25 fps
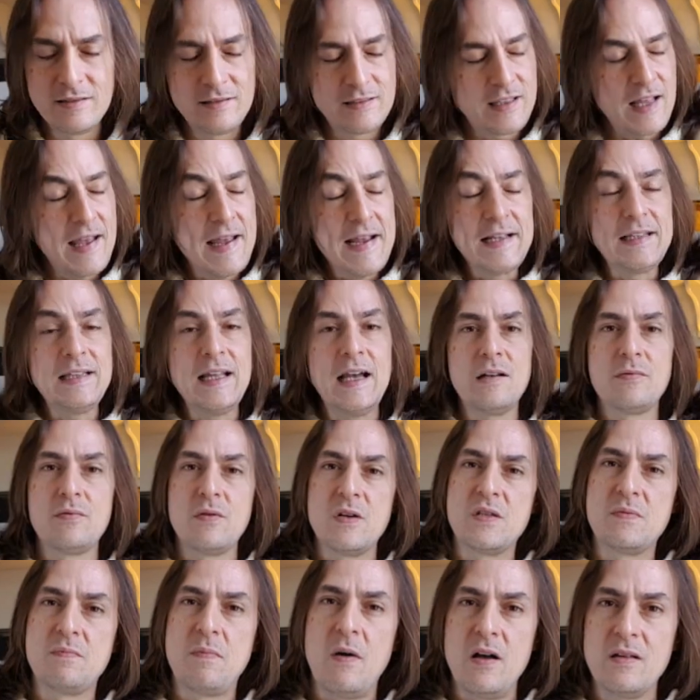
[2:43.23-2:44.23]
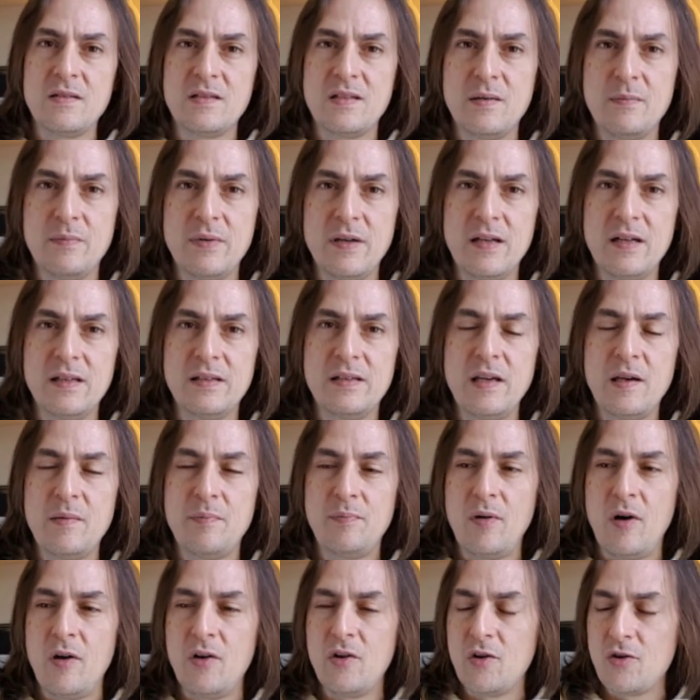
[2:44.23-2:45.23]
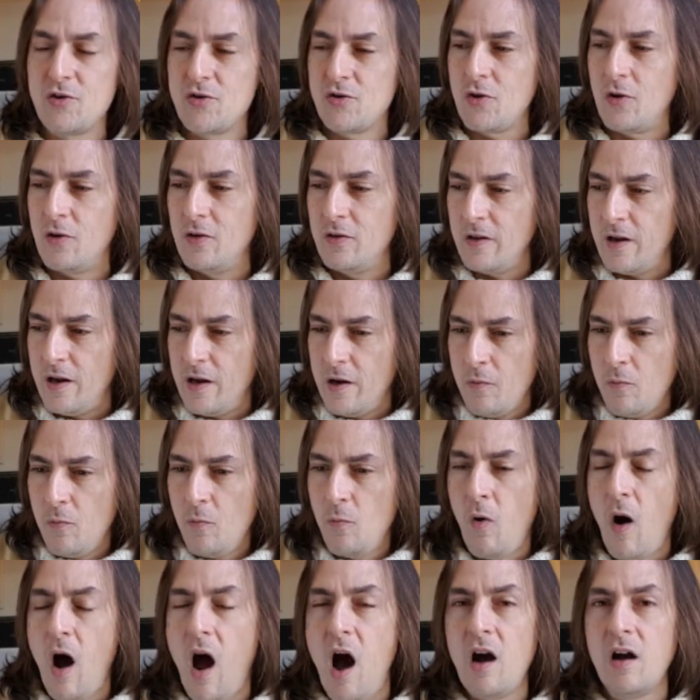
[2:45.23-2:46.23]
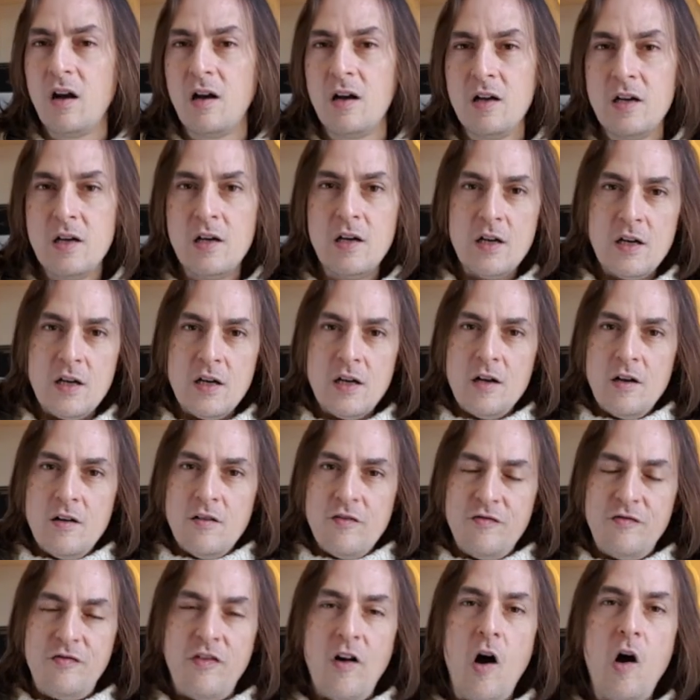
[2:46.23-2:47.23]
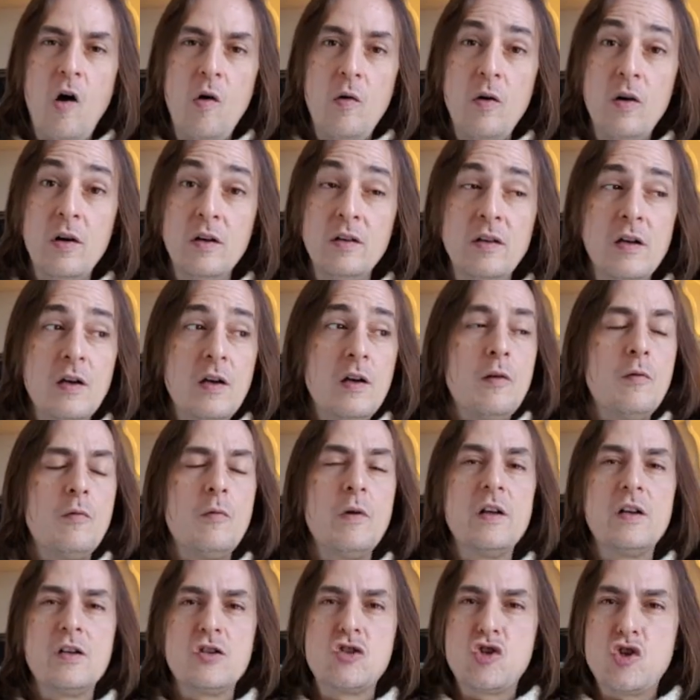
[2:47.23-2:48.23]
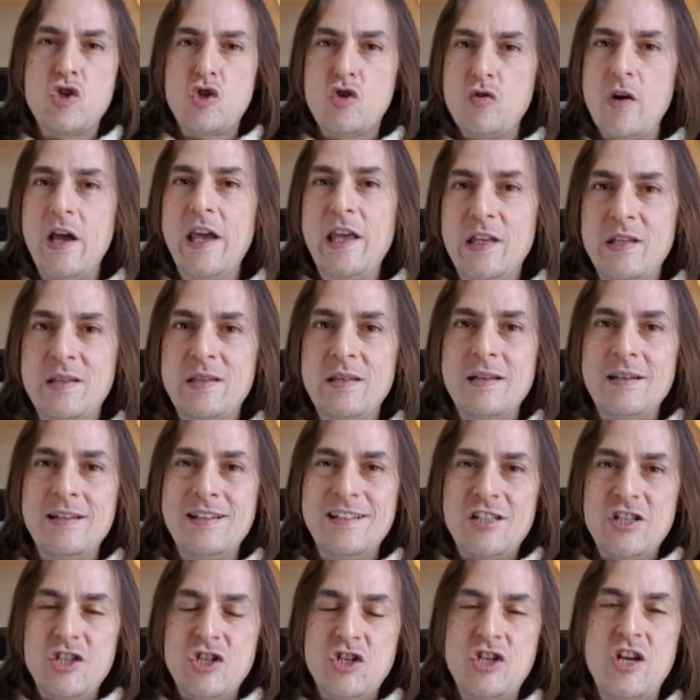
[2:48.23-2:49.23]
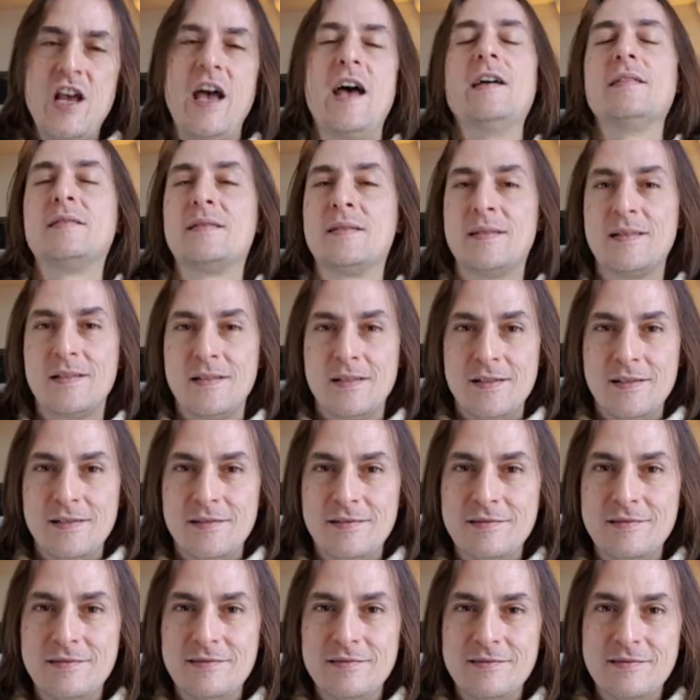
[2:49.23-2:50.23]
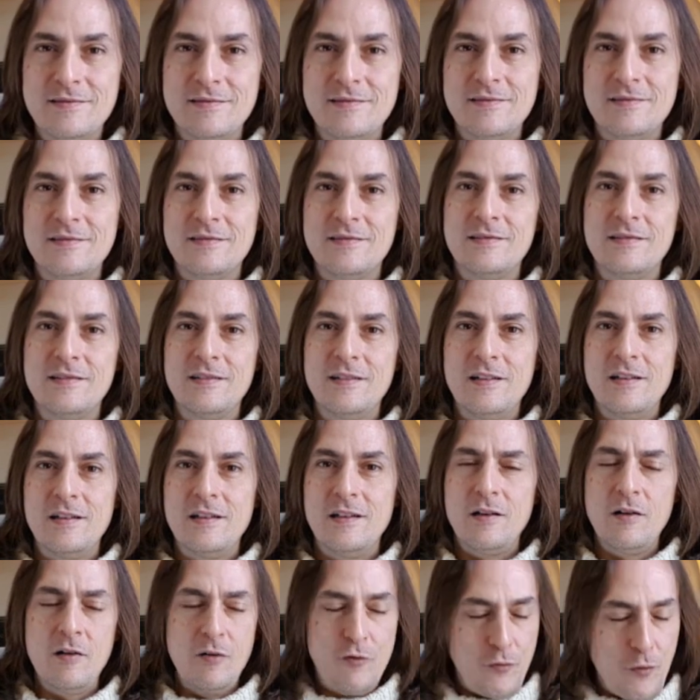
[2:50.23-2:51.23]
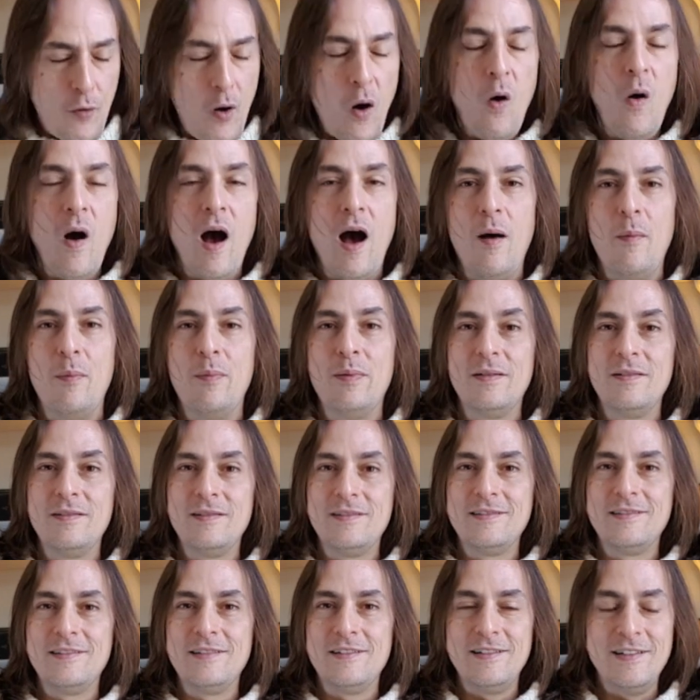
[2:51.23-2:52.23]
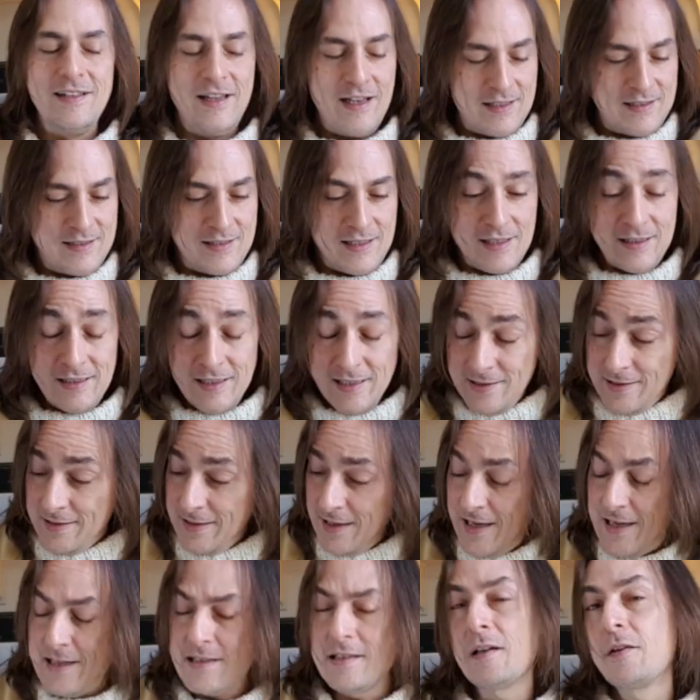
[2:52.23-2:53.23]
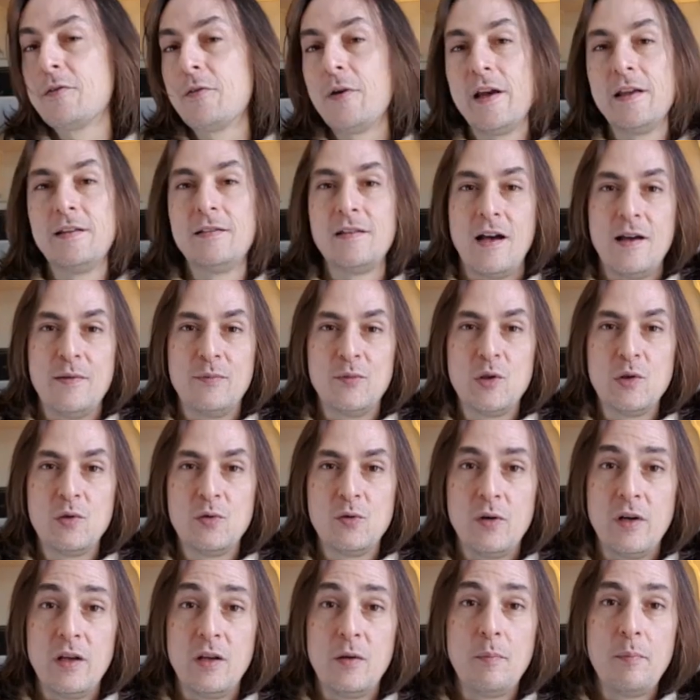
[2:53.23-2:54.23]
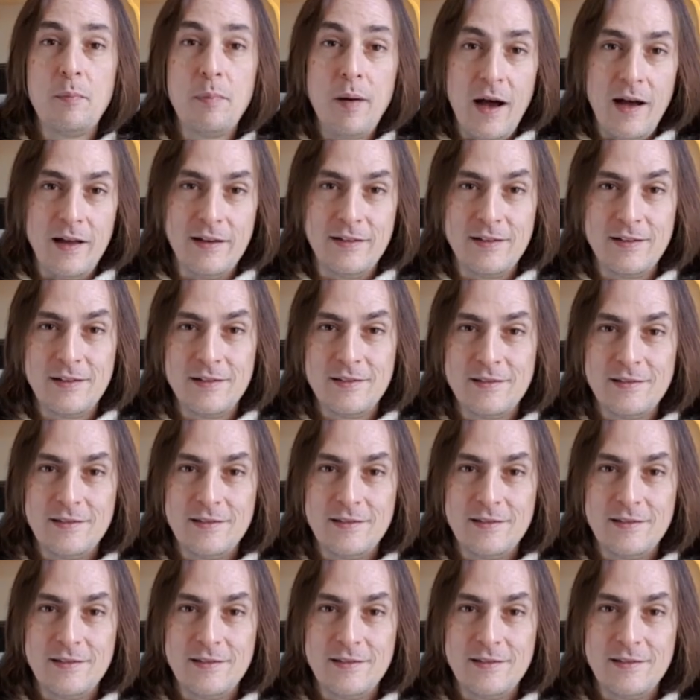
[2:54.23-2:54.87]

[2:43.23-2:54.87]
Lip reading: Take that responsibility upon your shoulder and walk forward with a straight chest. Grow up. Yes, this is a great time to do it, but